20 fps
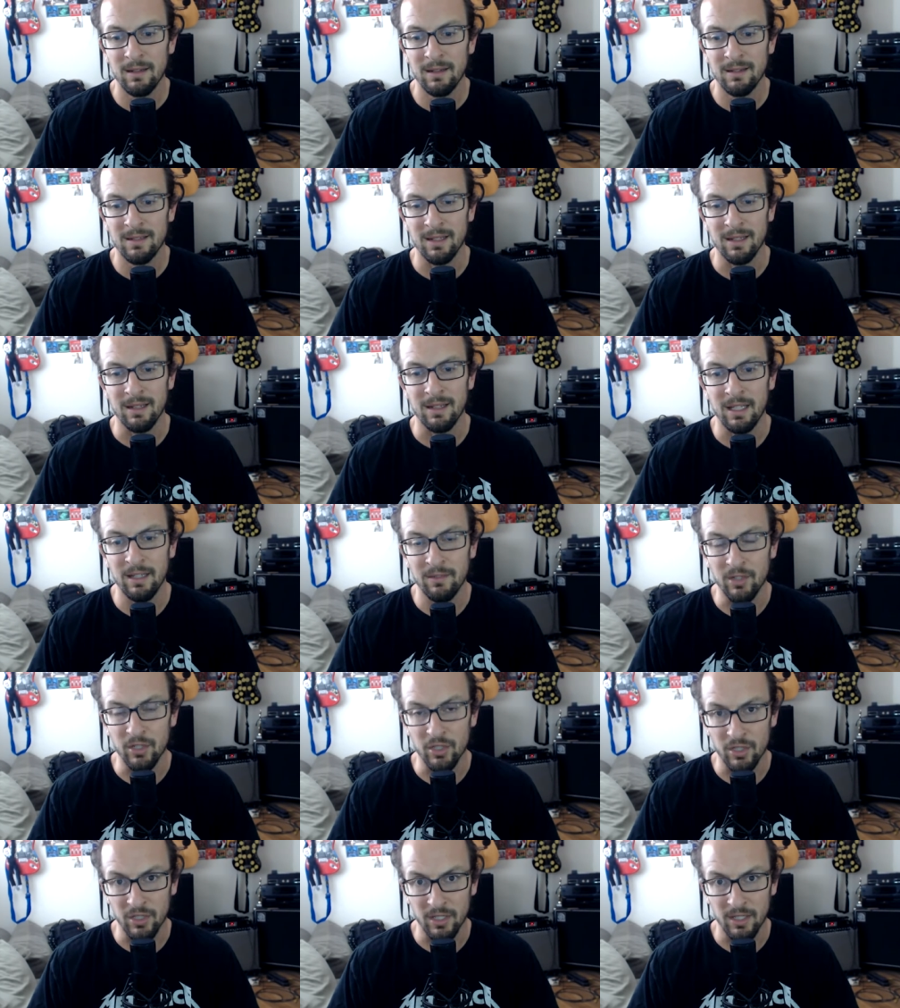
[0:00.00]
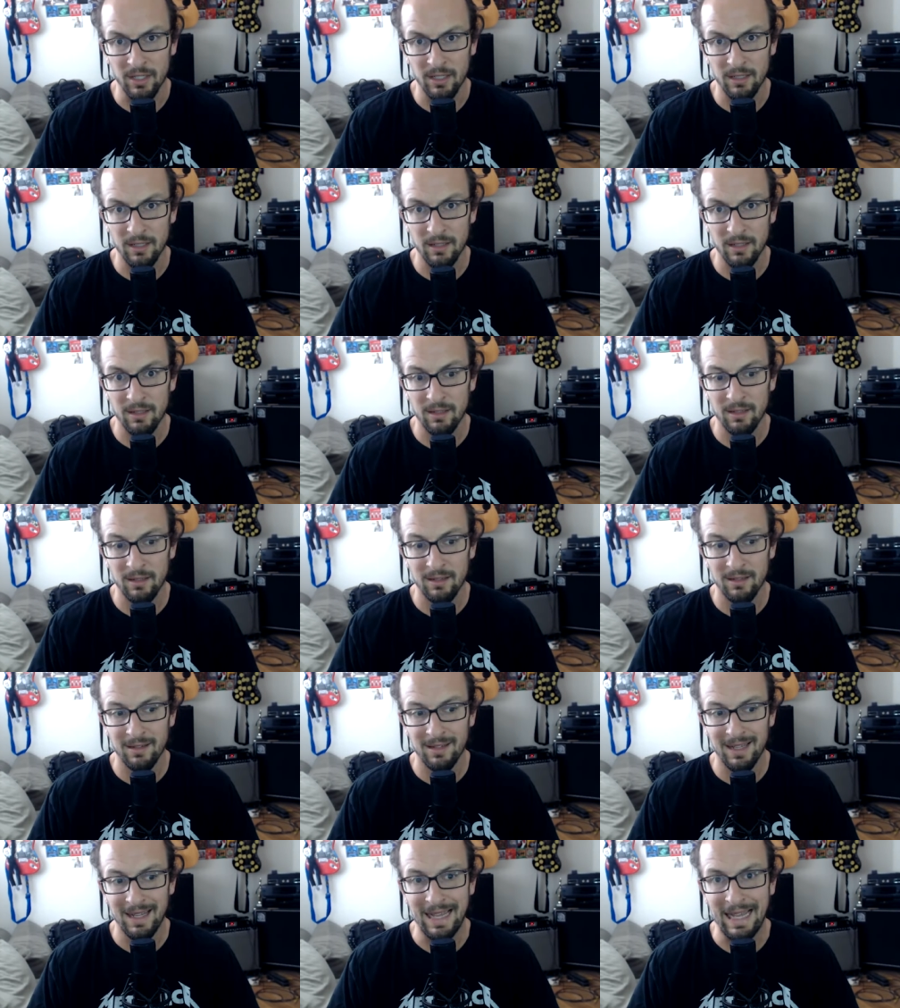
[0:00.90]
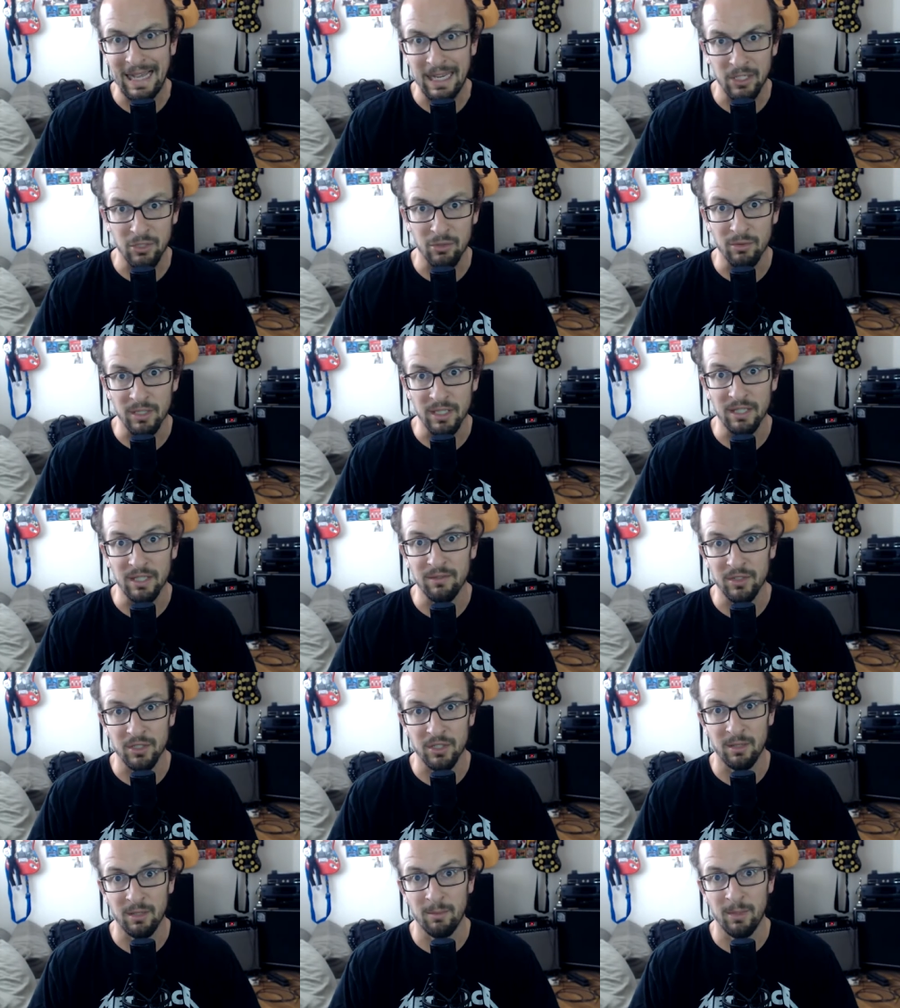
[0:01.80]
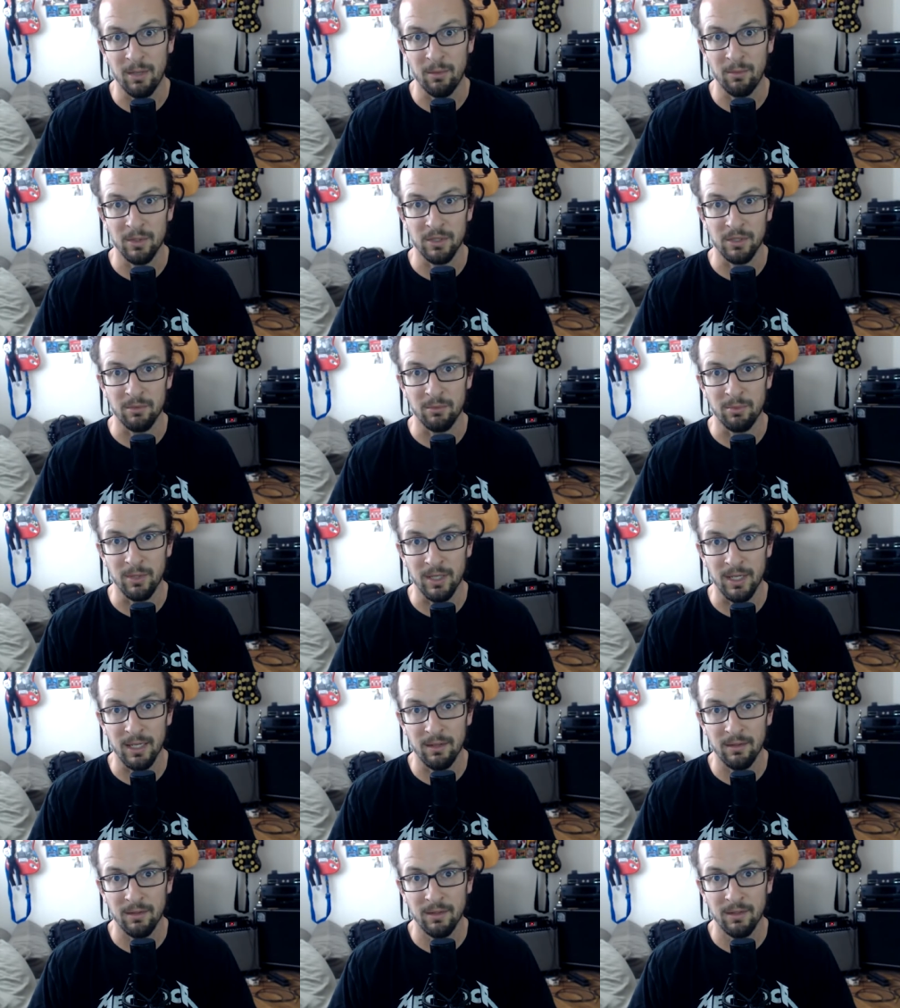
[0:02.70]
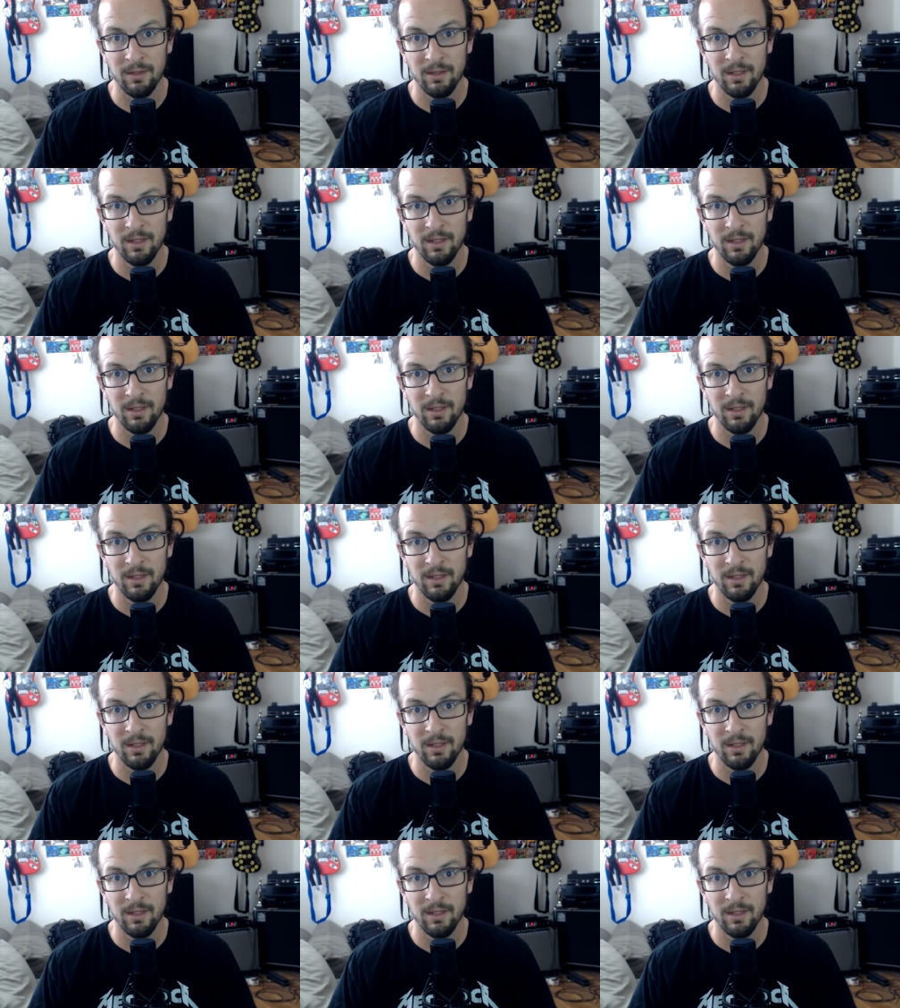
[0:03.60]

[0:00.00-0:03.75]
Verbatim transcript: to give a shit actually give a shit about what you put out.